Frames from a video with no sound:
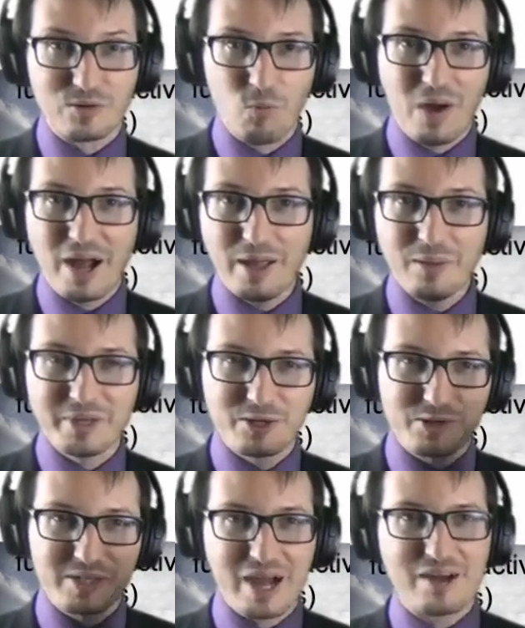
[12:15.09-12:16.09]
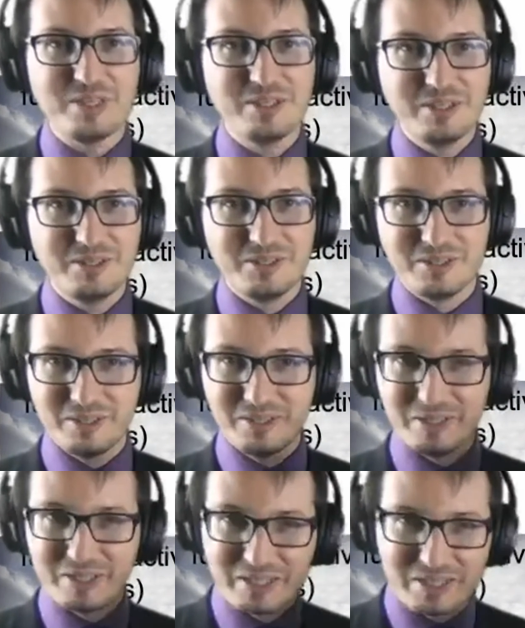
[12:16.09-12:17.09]
Why? Because they have indices.
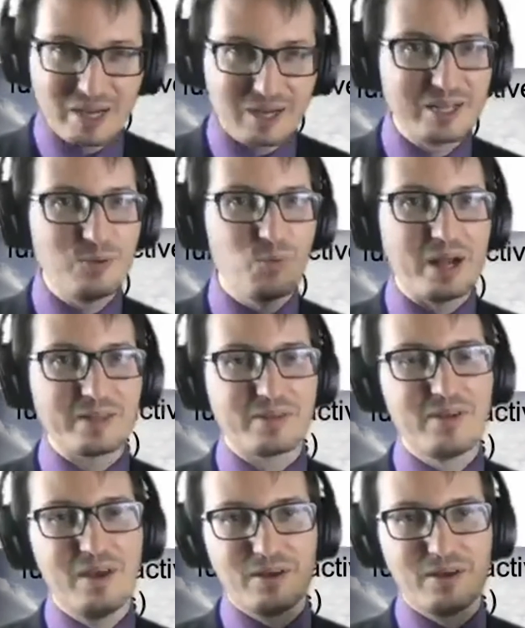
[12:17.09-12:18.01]
This is exactly what